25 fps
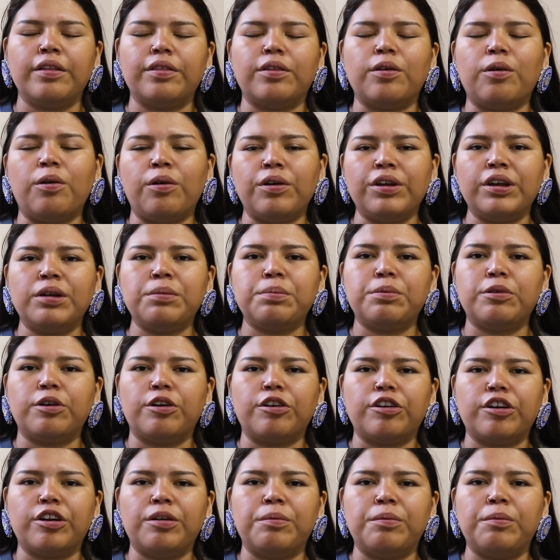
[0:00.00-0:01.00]
The OYIP
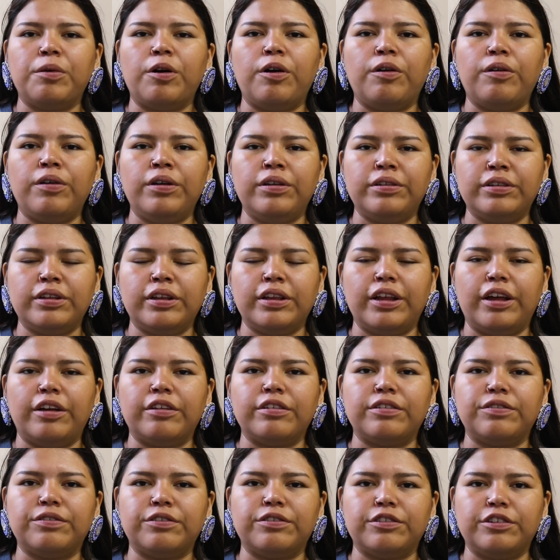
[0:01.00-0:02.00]
program always
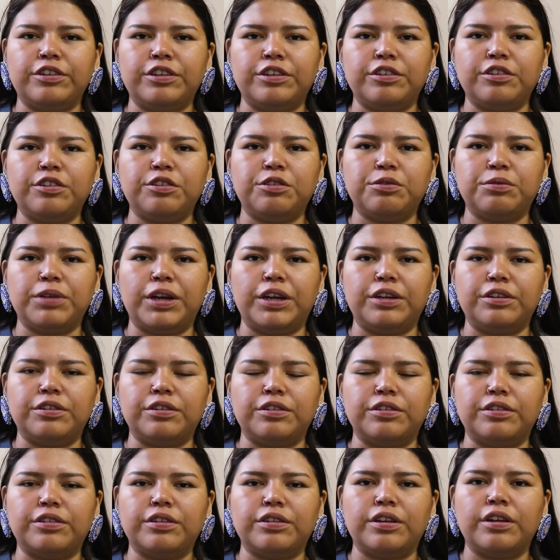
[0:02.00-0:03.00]
allows first-year
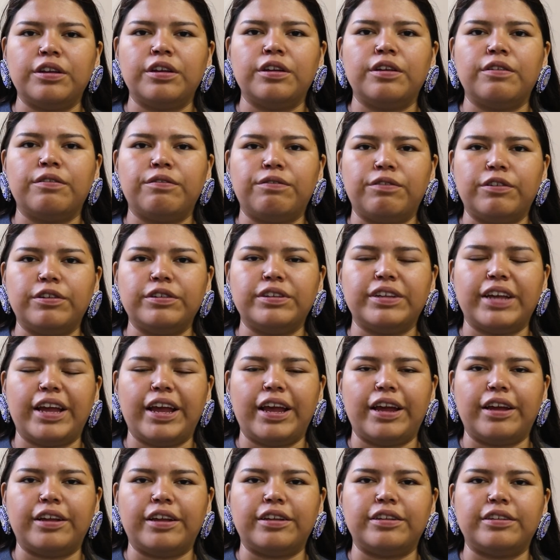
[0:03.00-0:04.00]
rangers, first
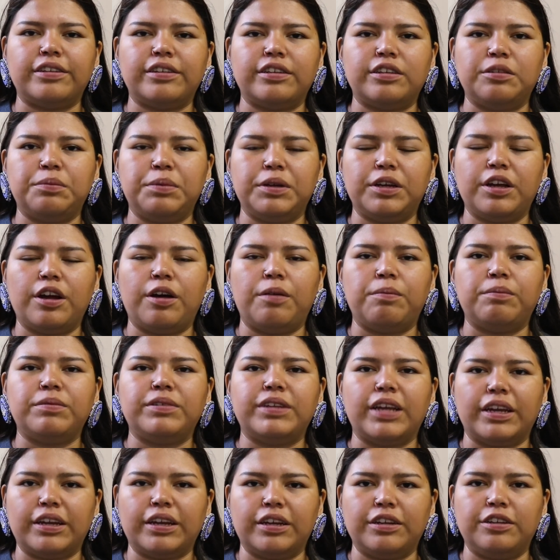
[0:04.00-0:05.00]
hands, to become
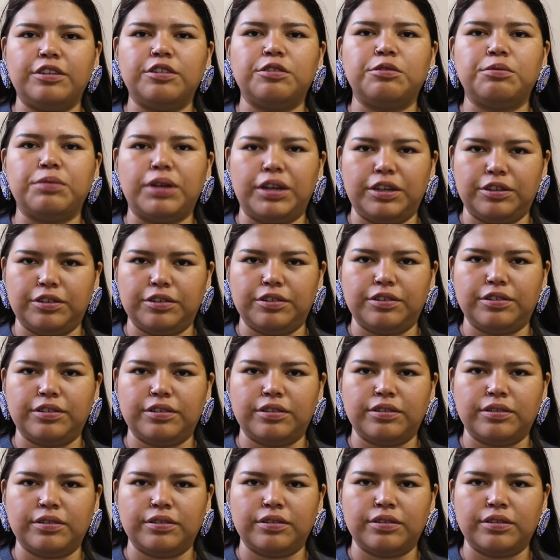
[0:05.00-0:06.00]
second-year rangers.